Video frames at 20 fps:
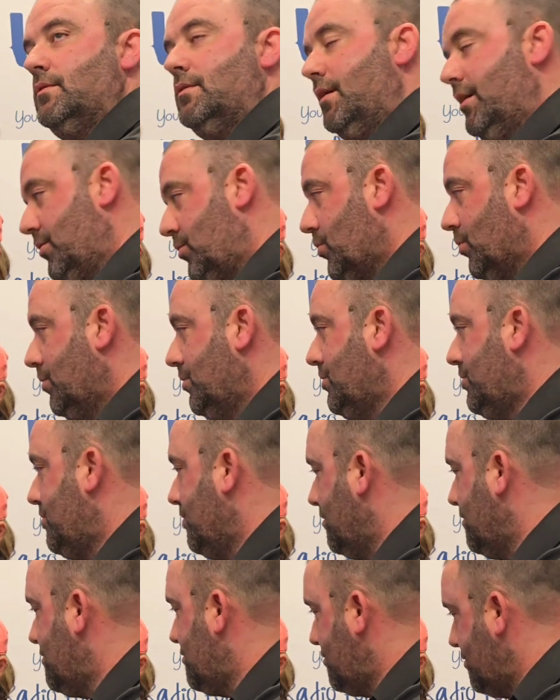And don't
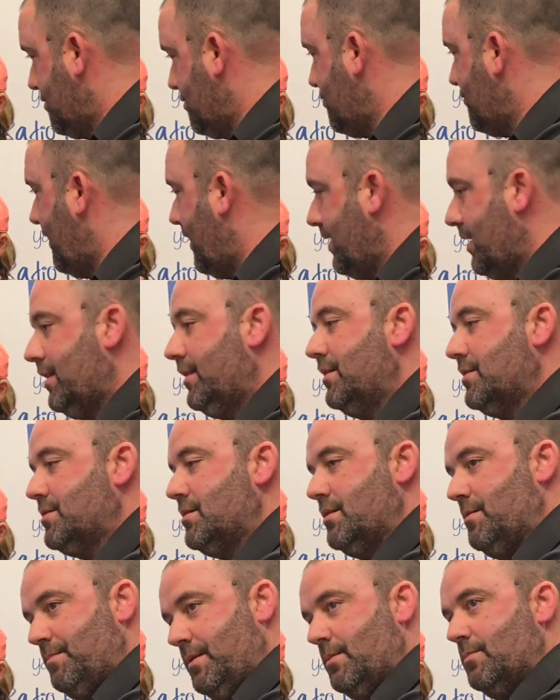judge. Just try and
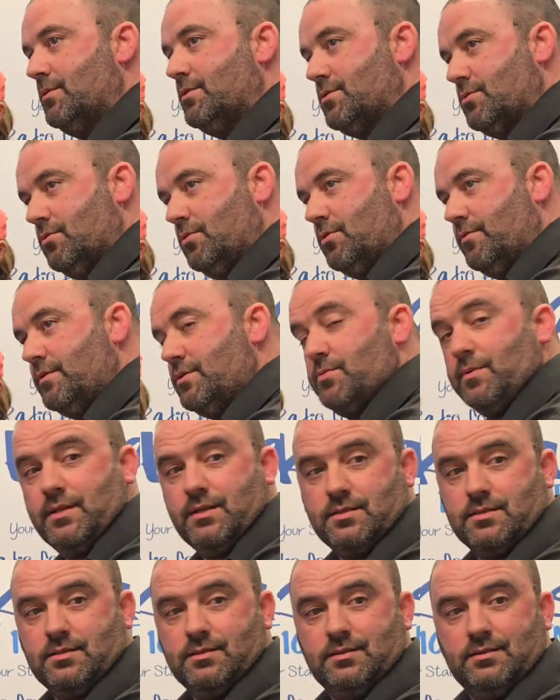listen to people's stories with it.